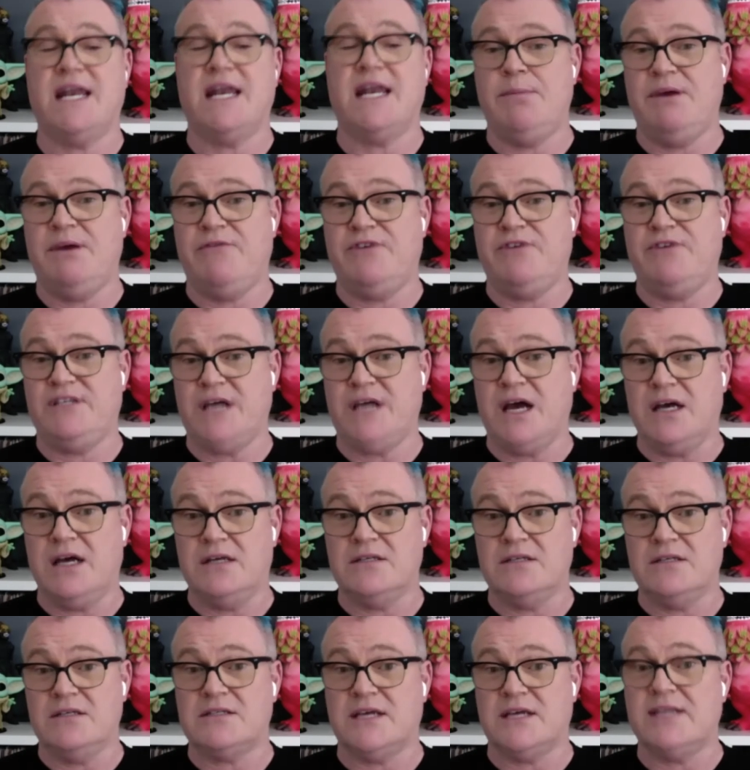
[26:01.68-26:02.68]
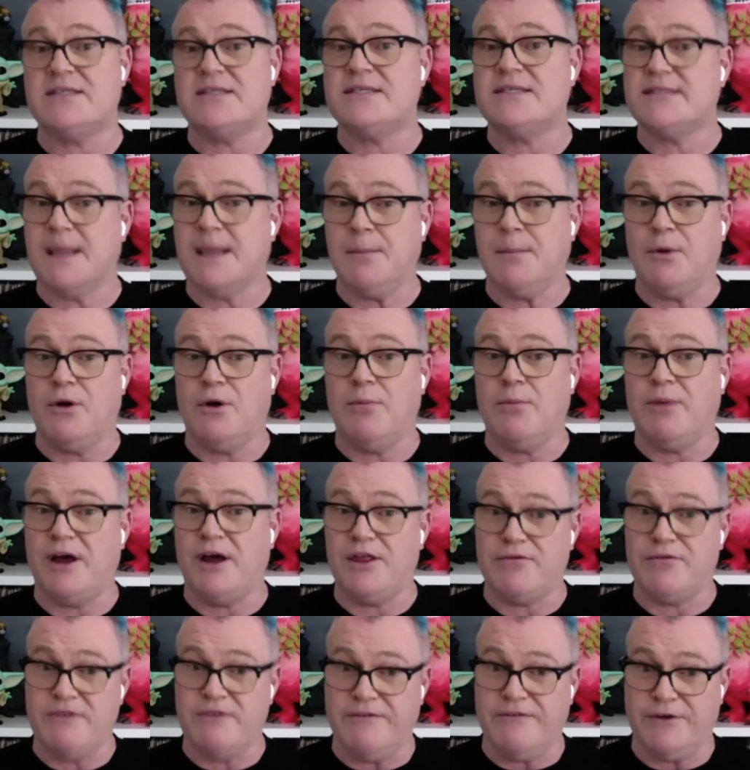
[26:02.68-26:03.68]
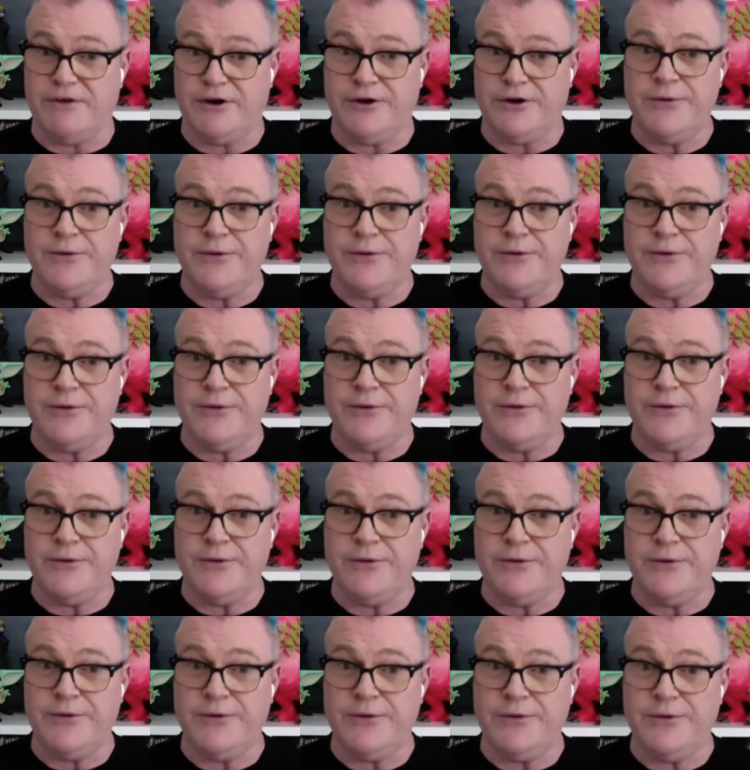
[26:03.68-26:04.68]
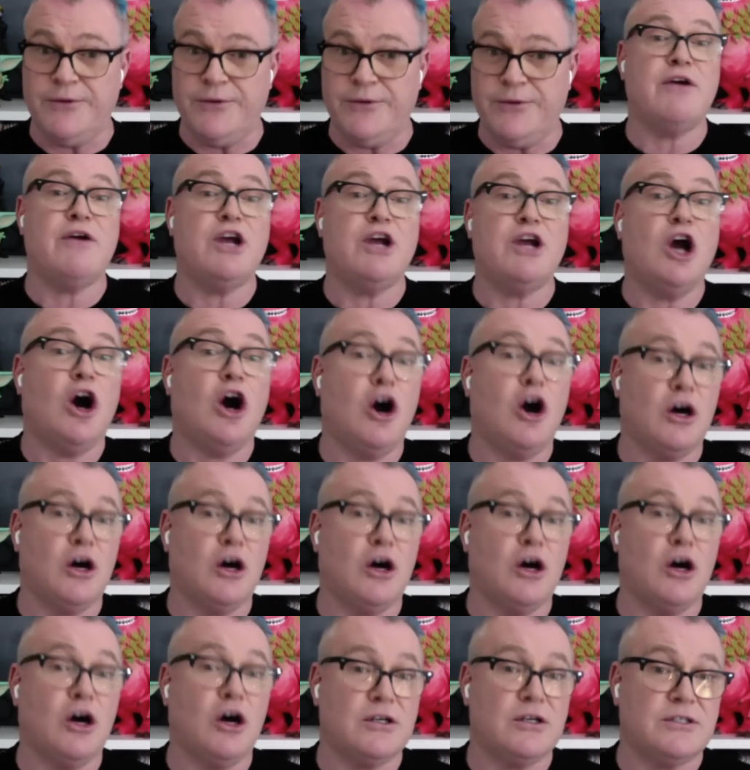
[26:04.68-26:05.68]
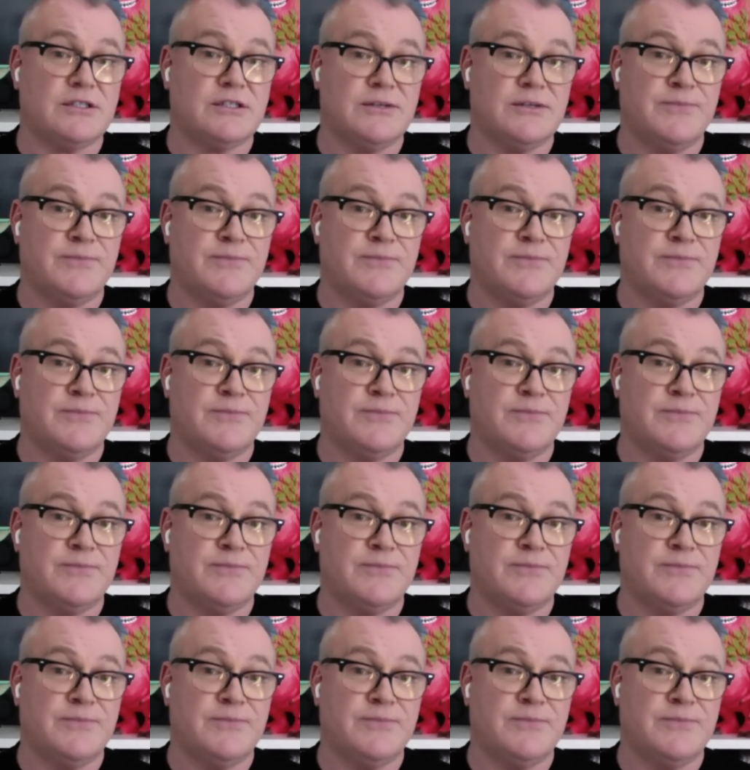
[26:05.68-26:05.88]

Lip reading: does, it's summer by the river, and it's very hot.